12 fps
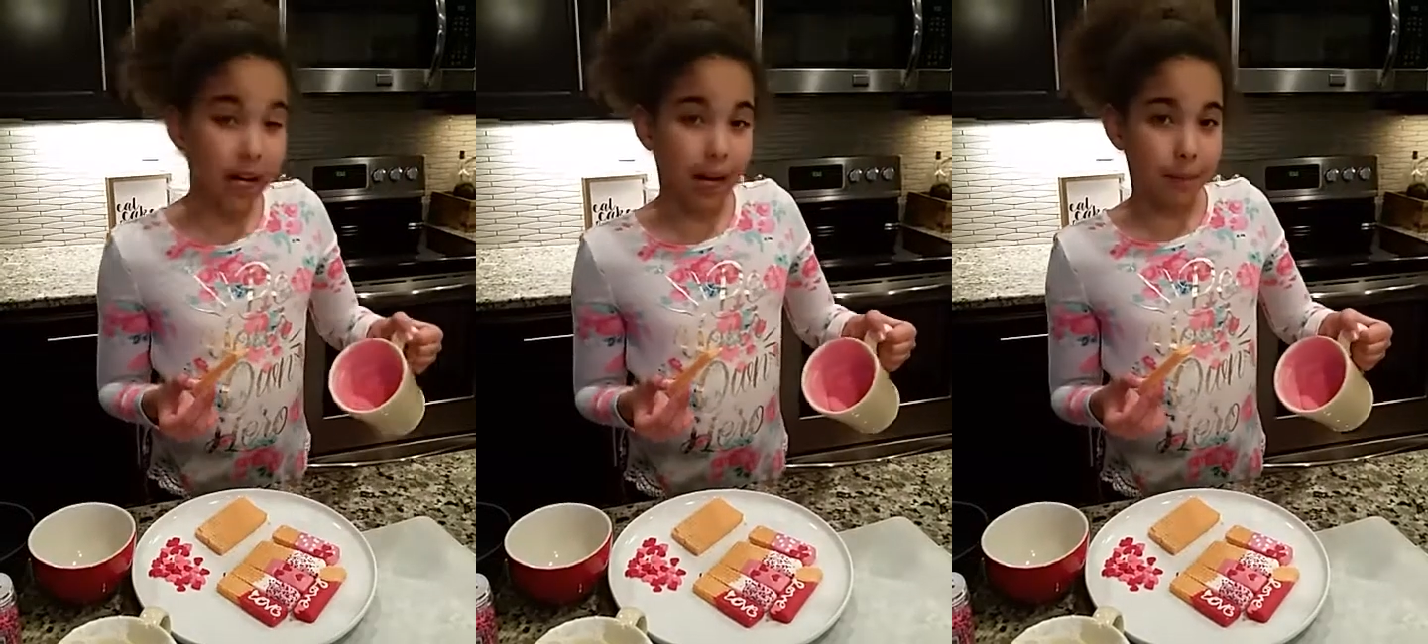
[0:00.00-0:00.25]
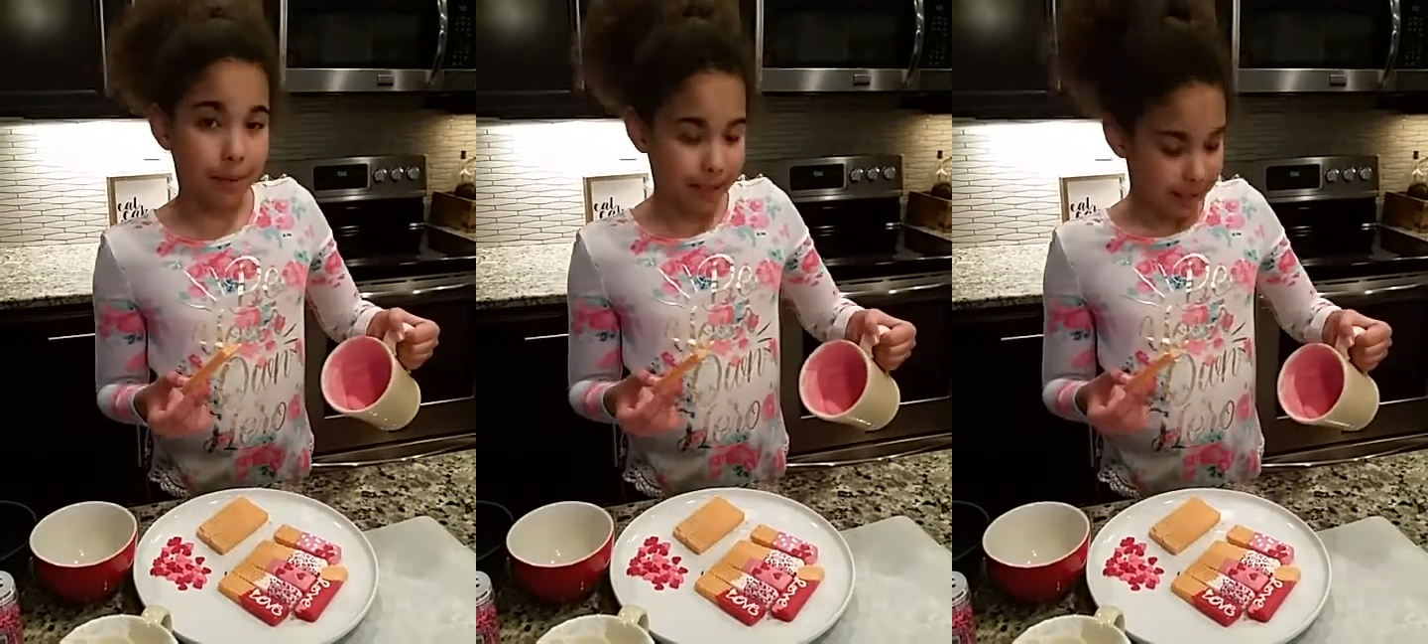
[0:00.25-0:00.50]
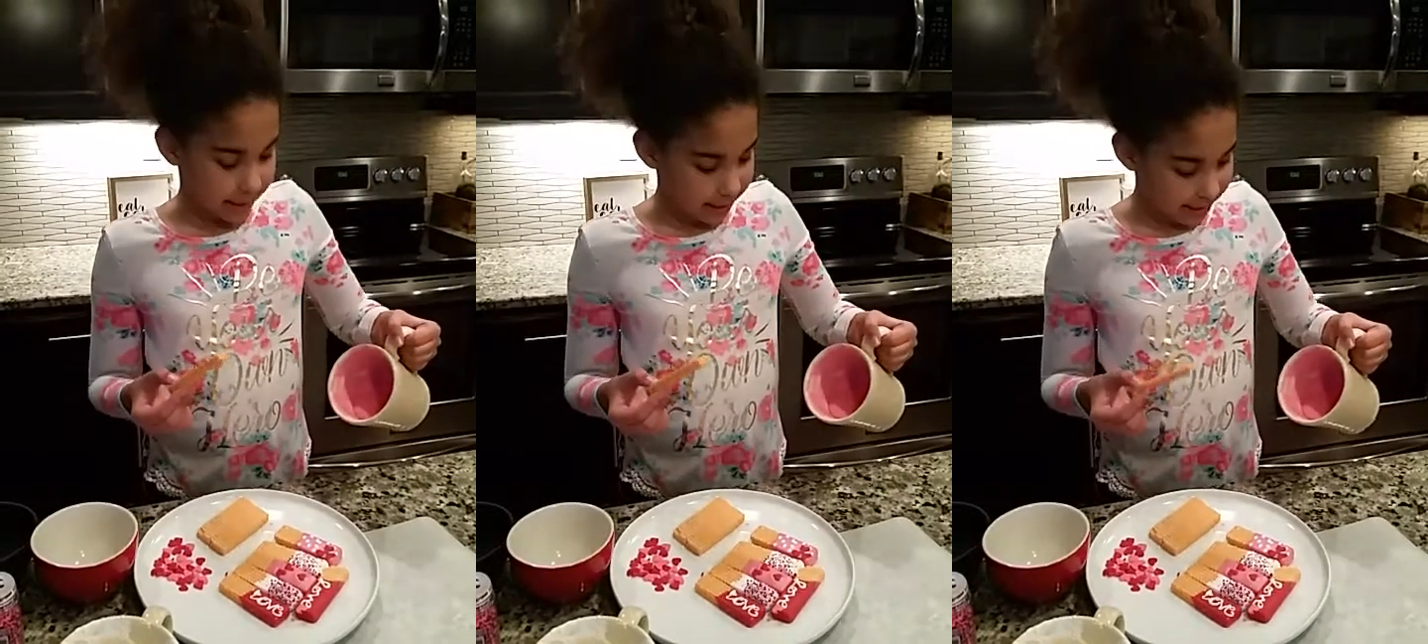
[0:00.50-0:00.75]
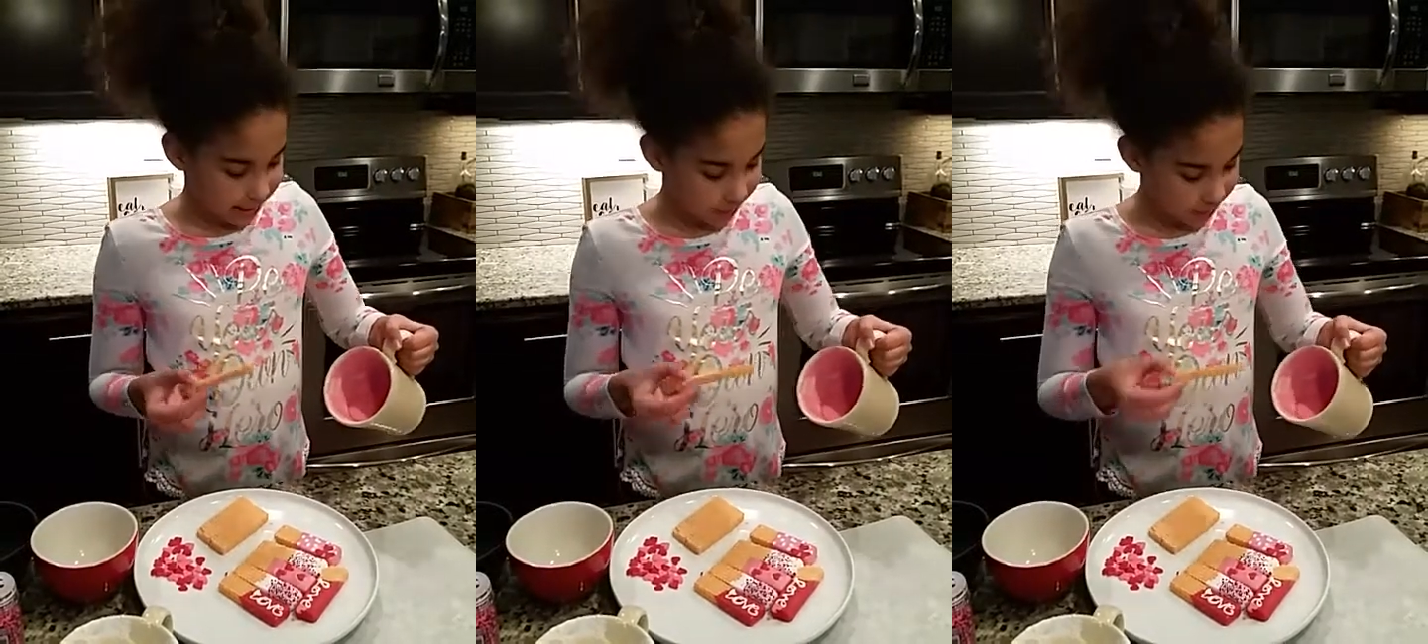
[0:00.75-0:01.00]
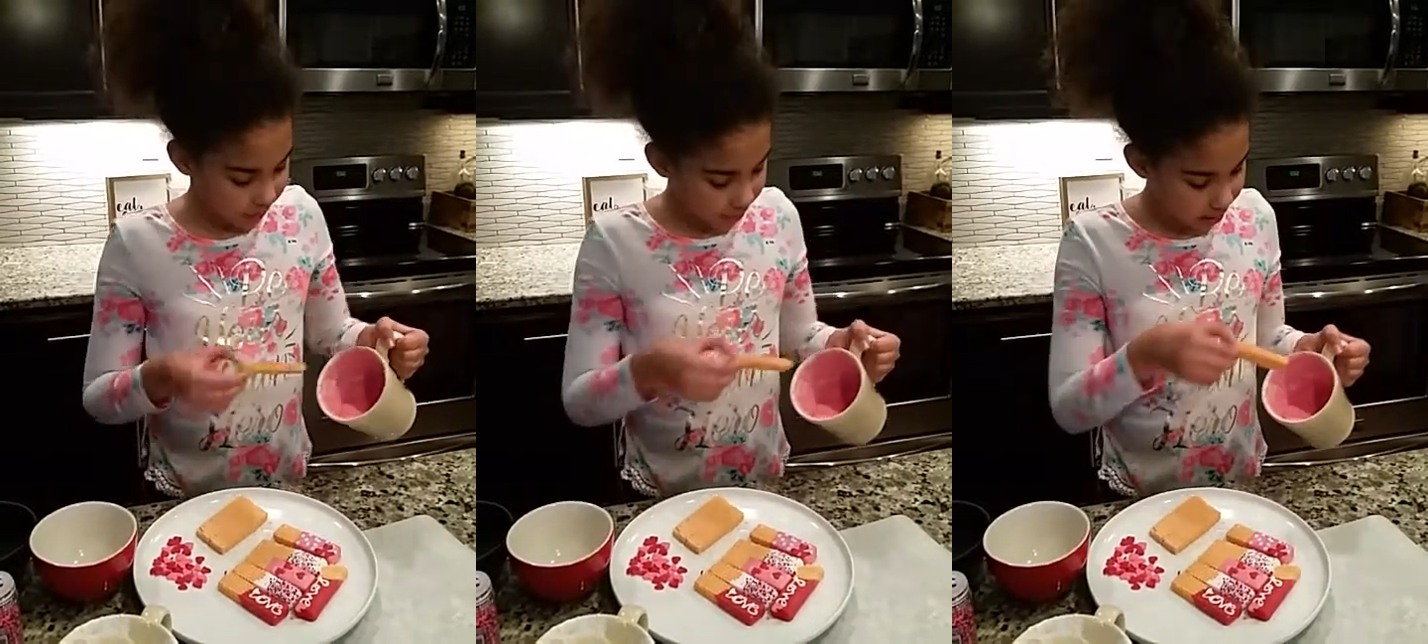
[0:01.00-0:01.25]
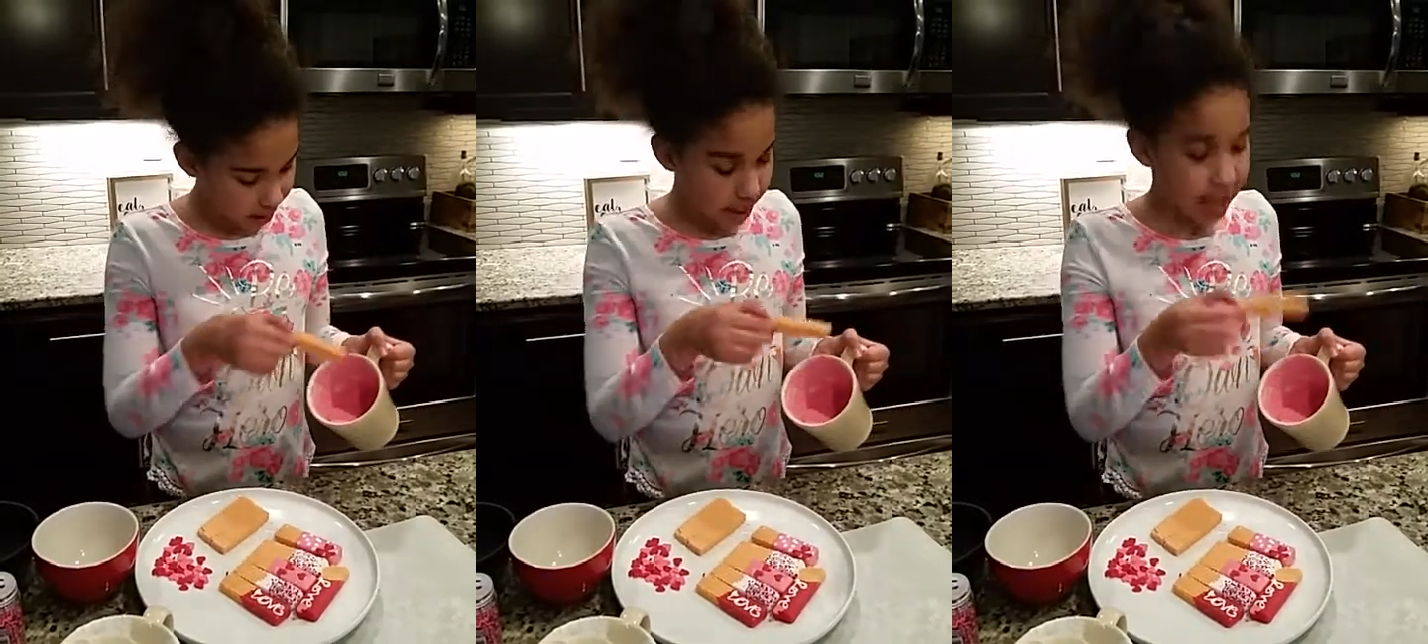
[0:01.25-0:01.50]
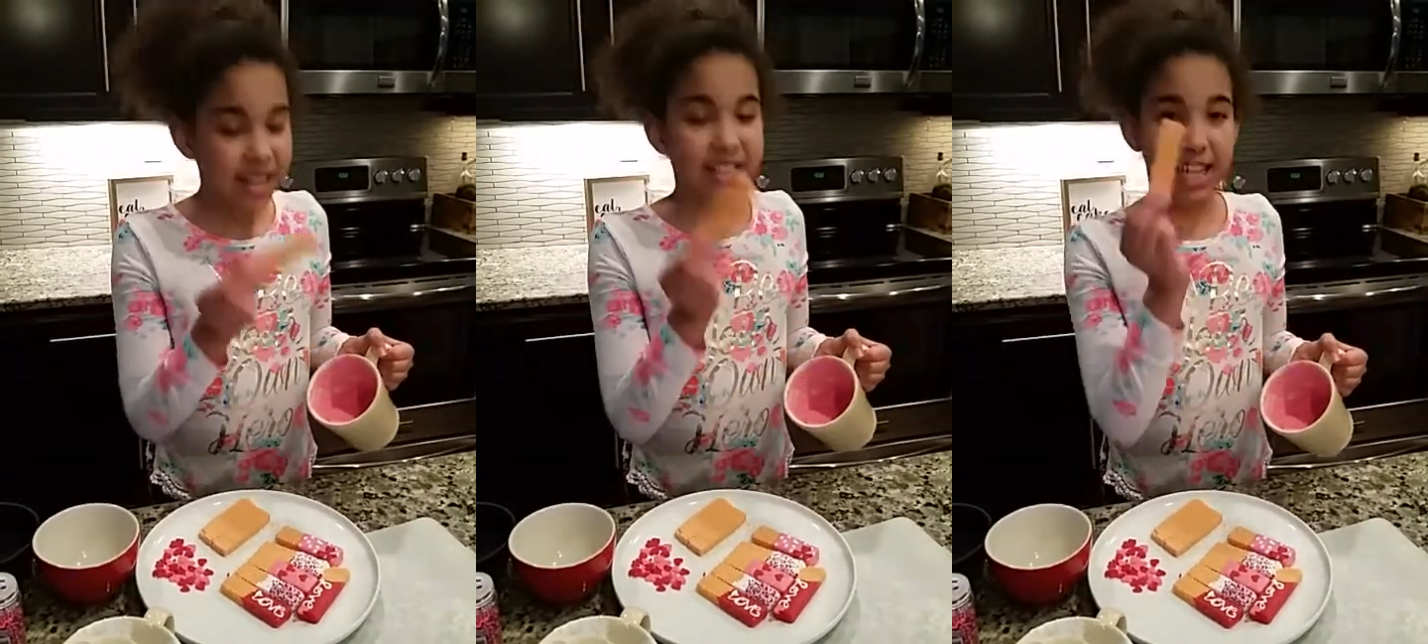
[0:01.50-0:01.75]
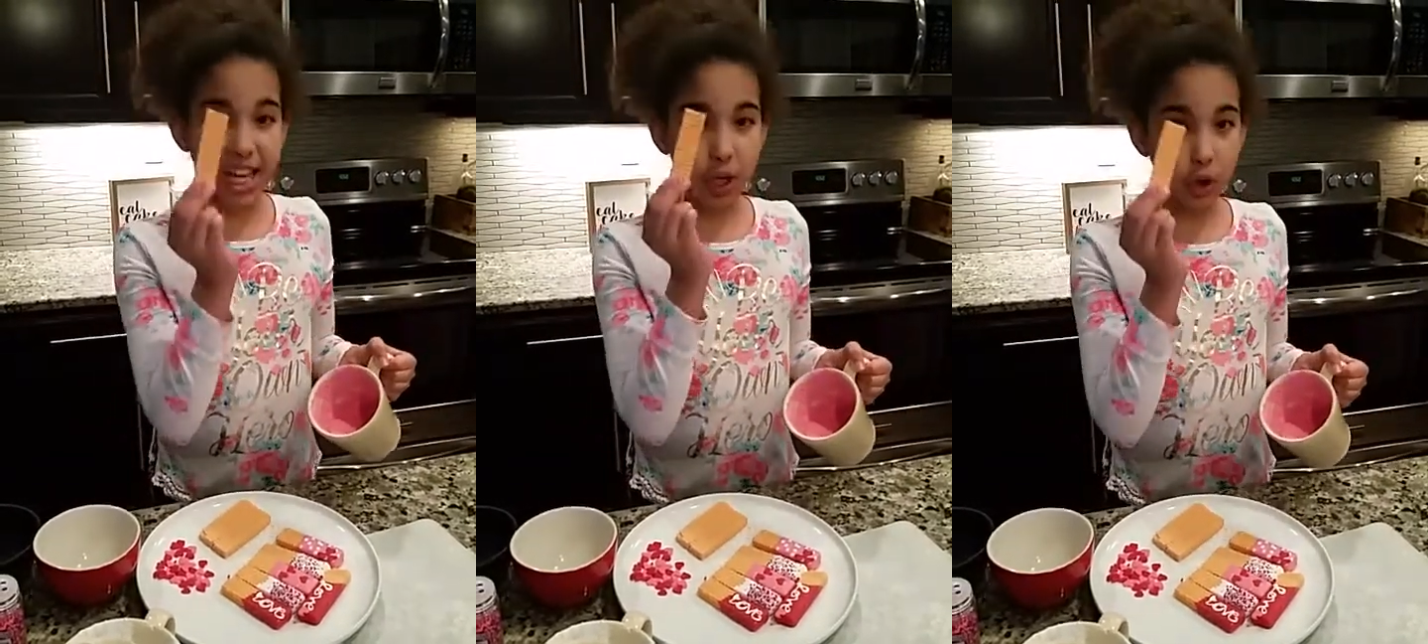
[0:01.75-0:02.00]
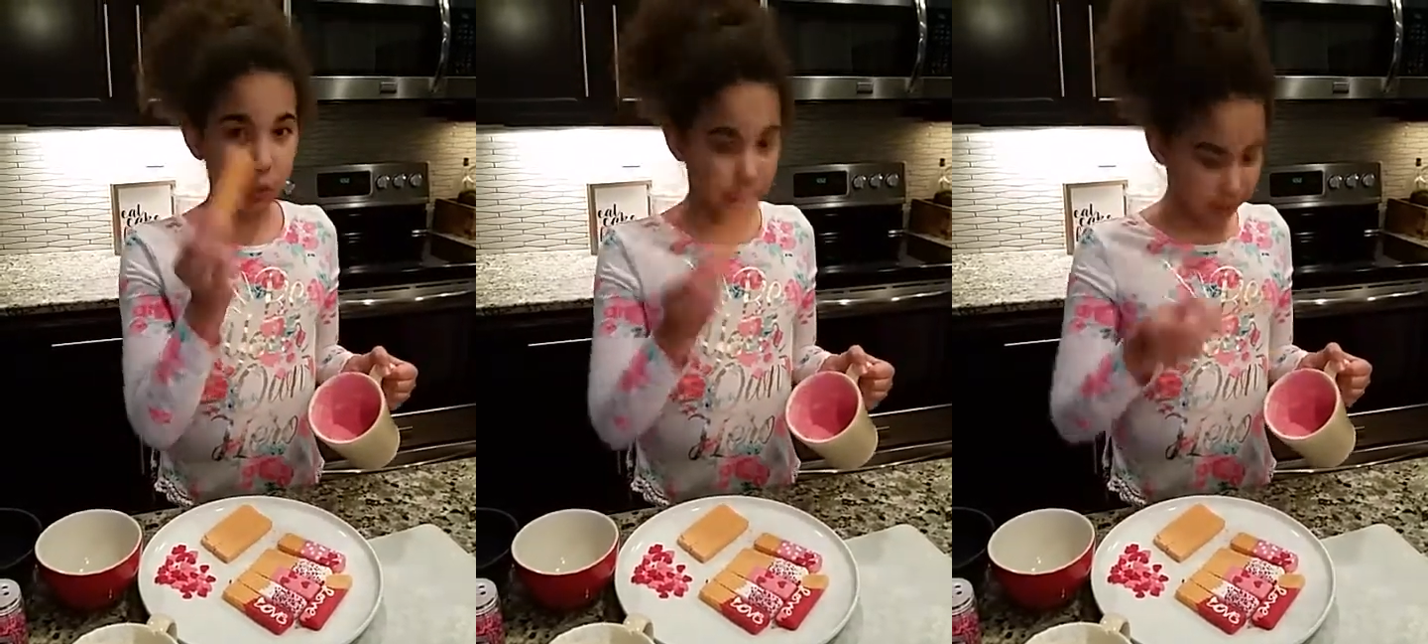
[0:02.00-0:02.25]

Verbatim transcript: cup like this. Take your